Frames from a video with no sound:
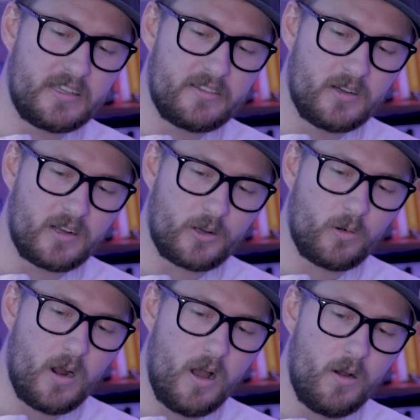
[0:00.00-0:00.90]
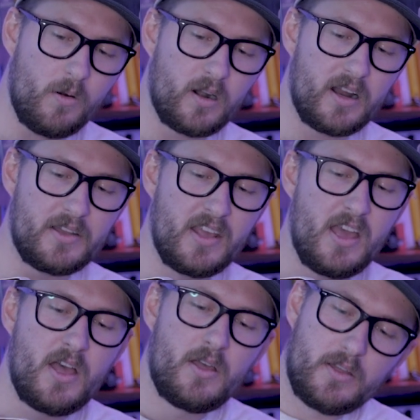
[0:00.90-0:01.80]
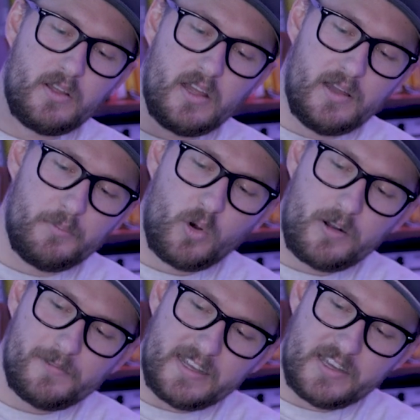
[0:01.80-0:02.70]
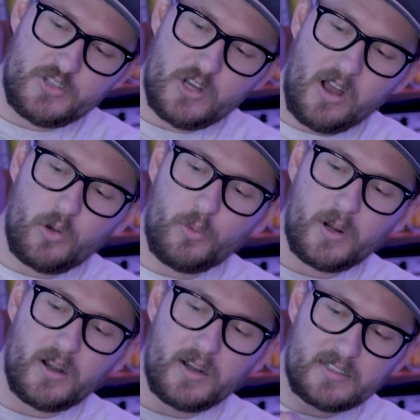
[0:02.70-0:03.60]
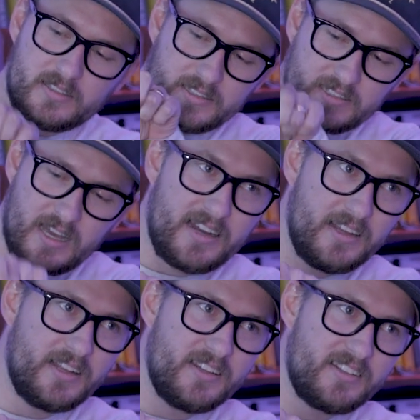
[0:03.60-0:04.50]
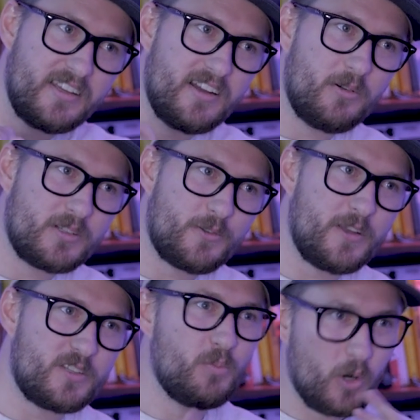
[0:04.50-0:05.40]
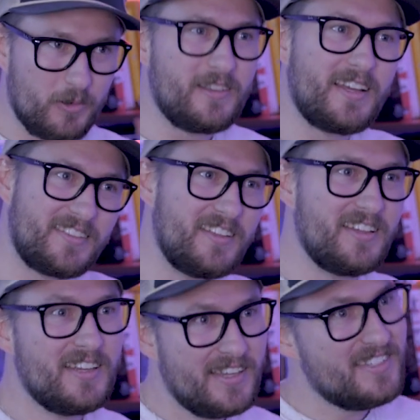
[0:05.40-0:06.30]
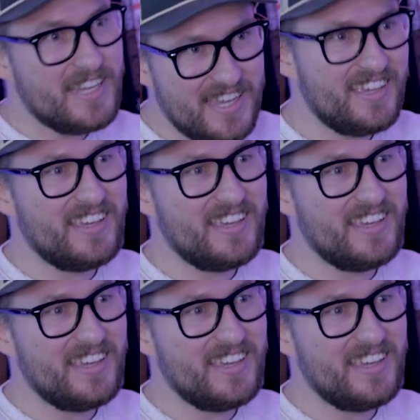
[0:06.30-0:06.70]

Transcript: either a crow or a more of like a jungle bird. Cause it's kind of, which fits more with like the tiki.